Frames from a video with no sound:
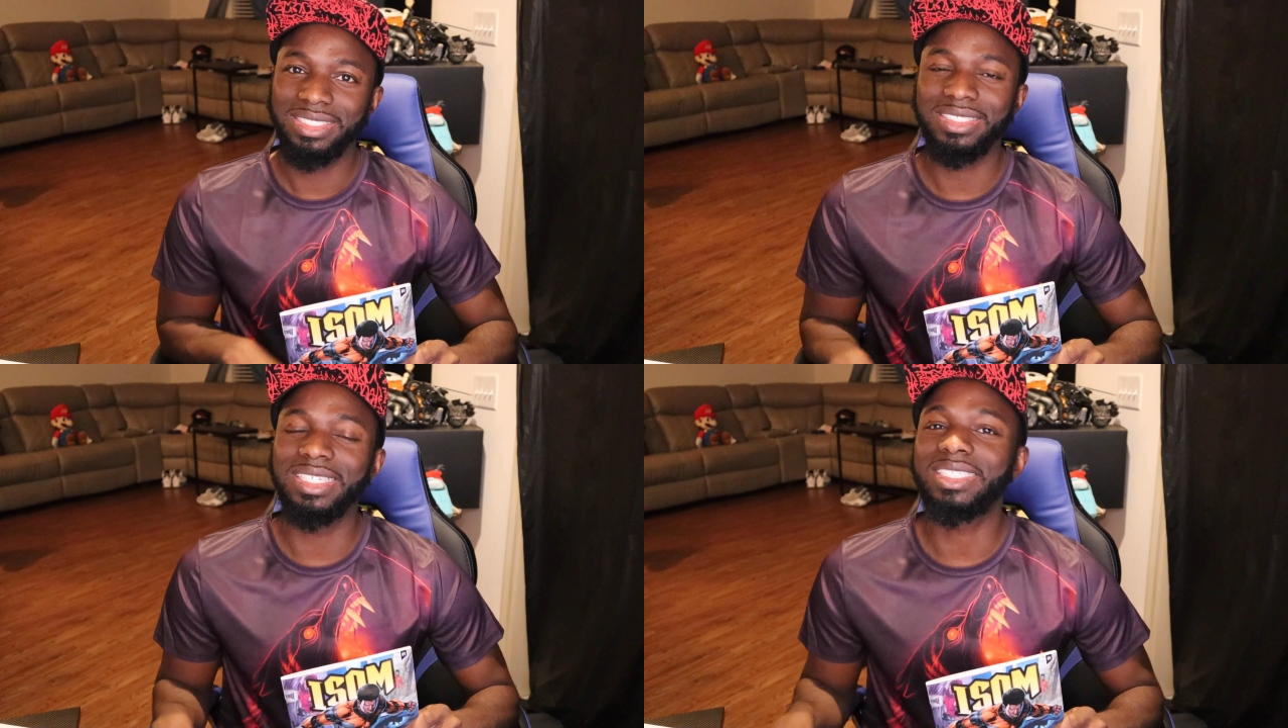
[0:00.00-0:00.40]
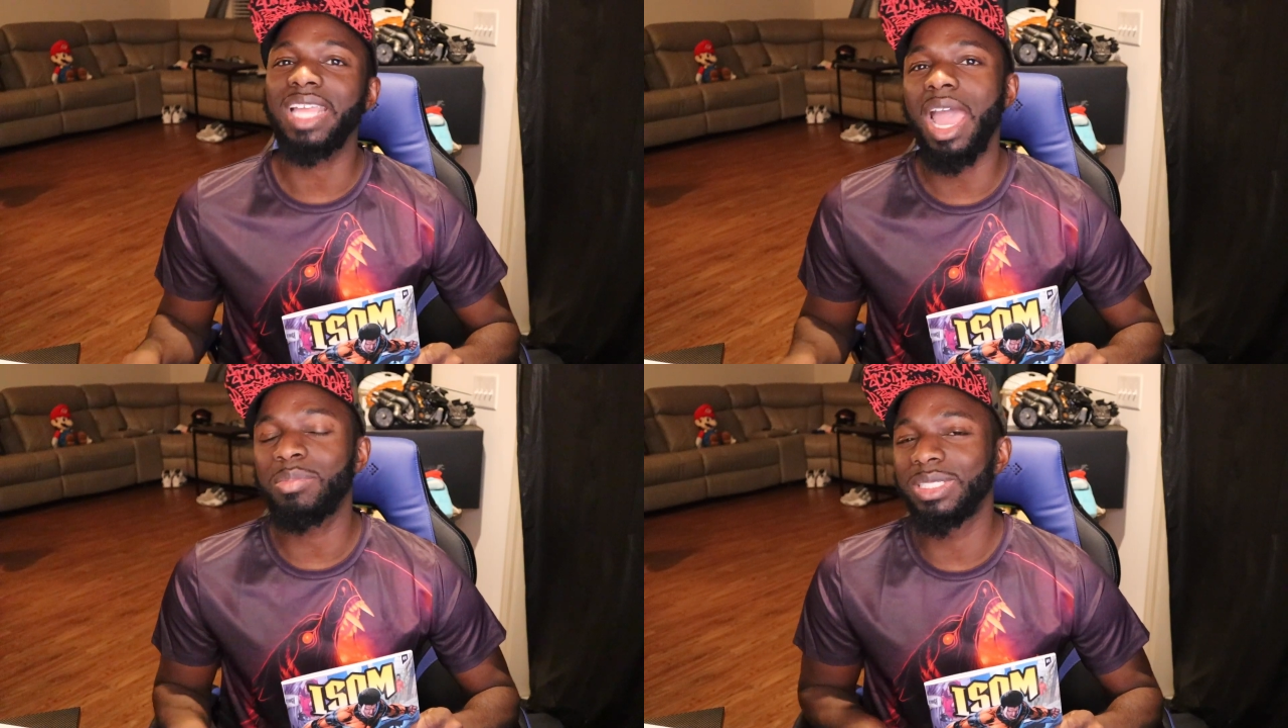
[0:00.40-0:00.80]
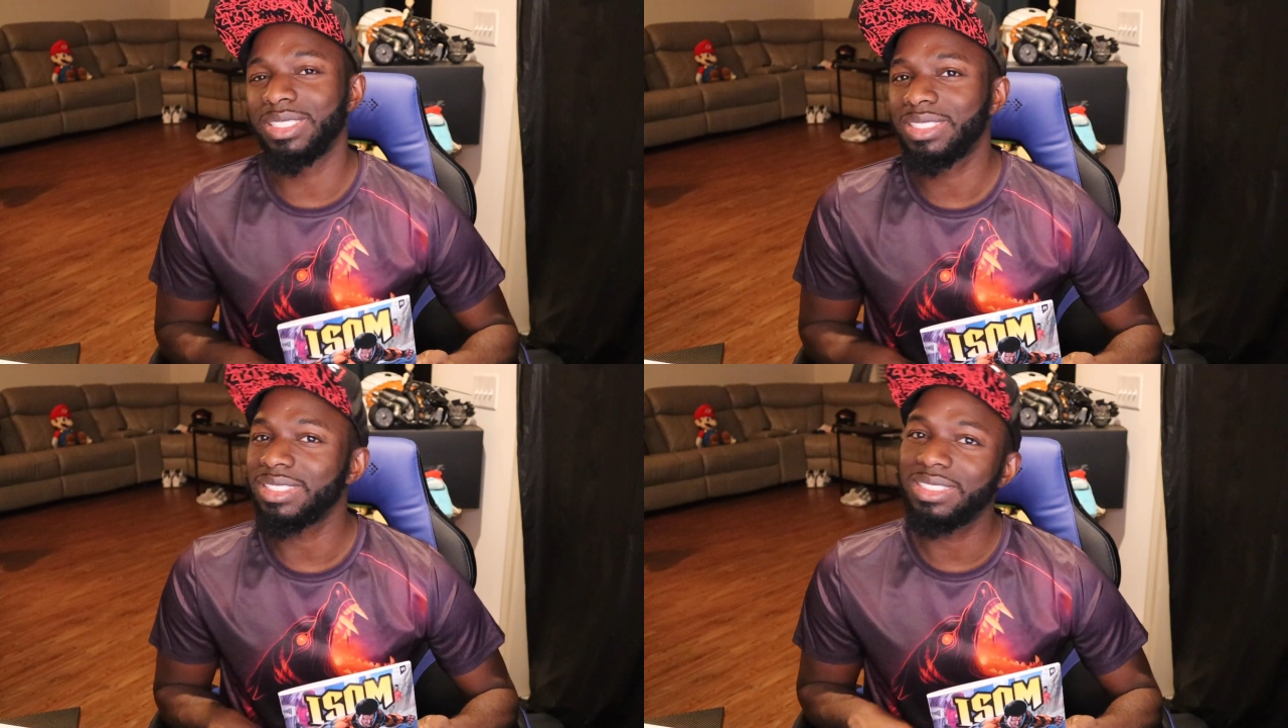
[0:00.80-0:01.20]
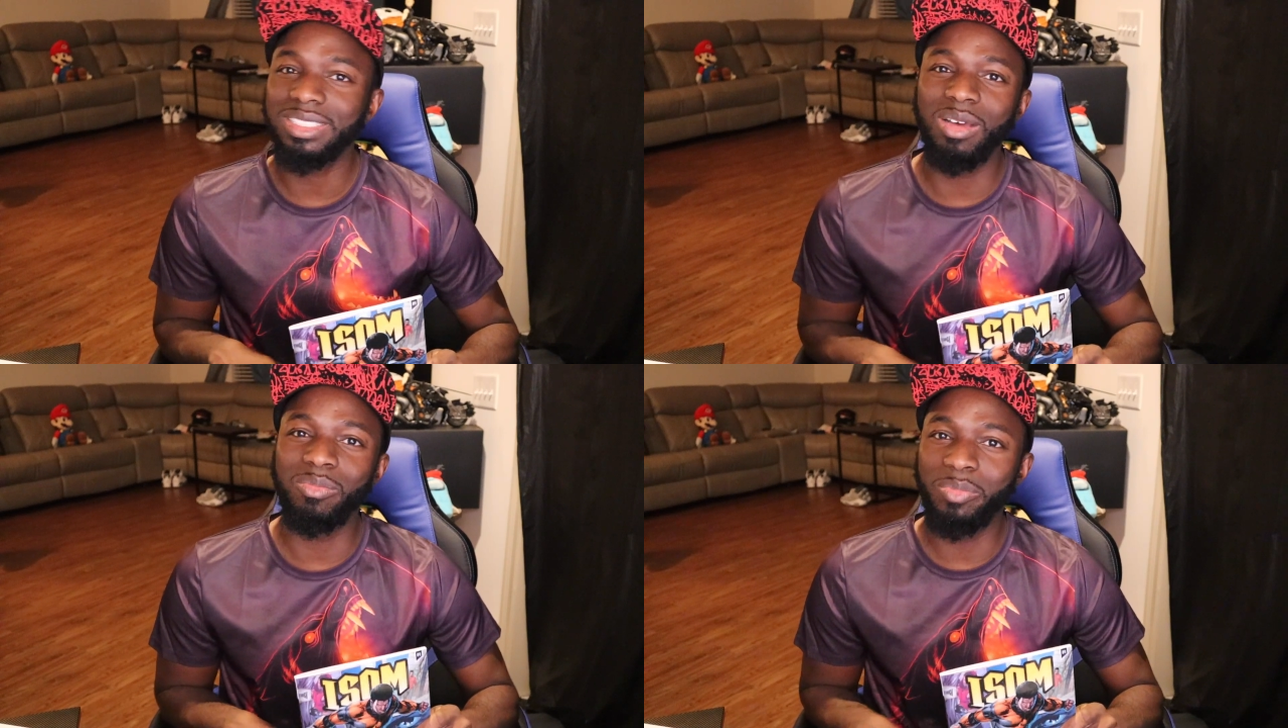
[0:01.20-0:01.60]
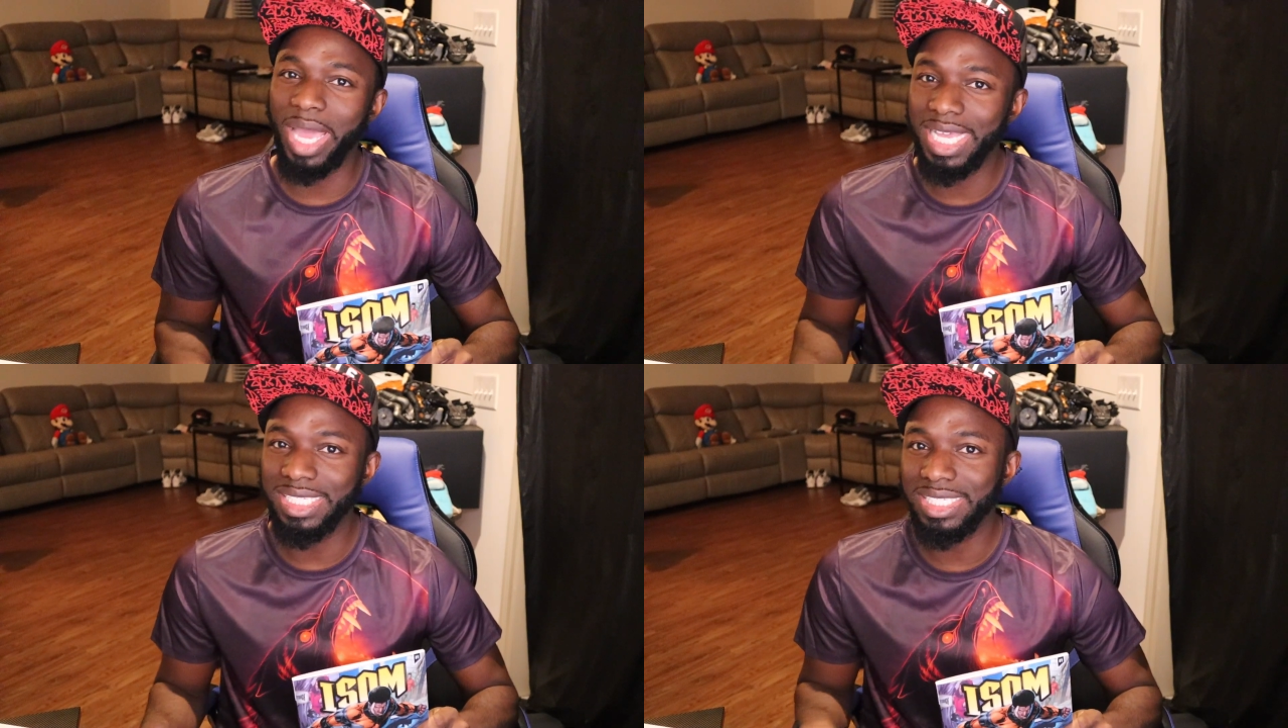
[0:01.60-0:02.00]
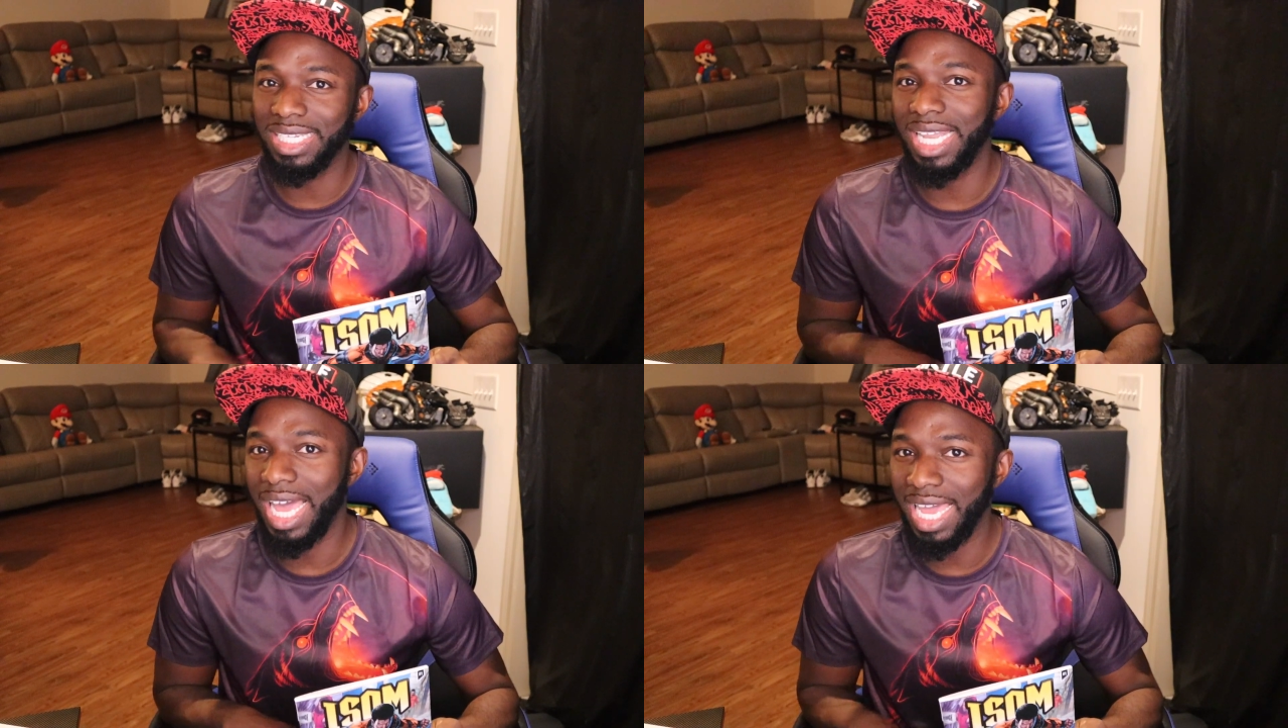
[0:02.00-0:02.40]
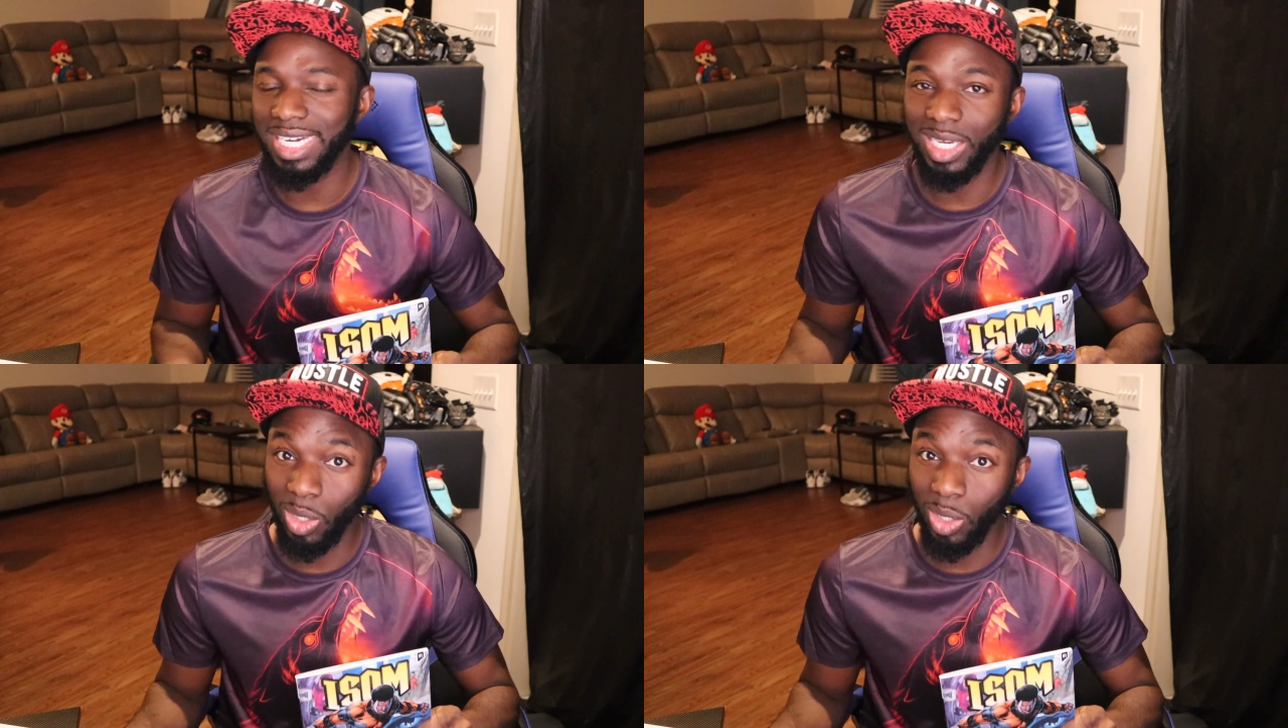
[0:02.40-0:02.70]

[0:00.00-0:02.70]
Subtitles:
establish some baseline